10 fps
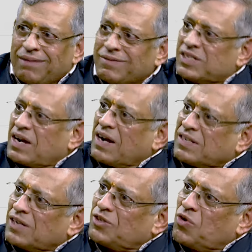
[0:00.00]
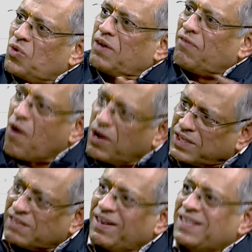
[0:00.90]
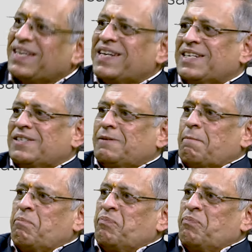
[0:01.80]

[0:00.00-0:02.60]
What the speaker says: which cuts at the root of all civilizations.